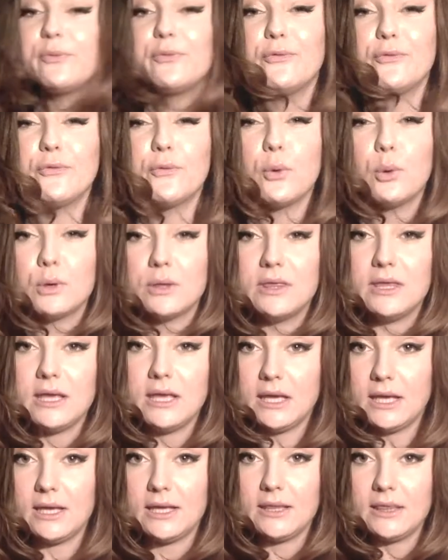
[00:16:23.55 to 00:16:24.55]
for
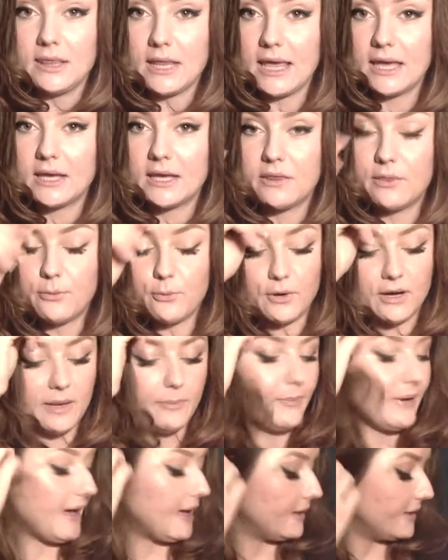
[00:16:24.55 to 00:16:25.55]
the Naked
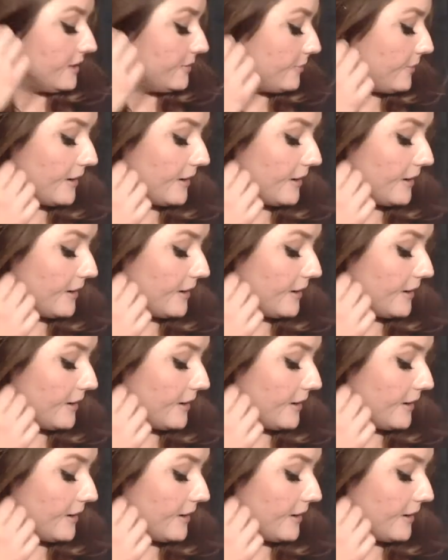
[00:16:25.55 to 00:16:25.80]
3 palette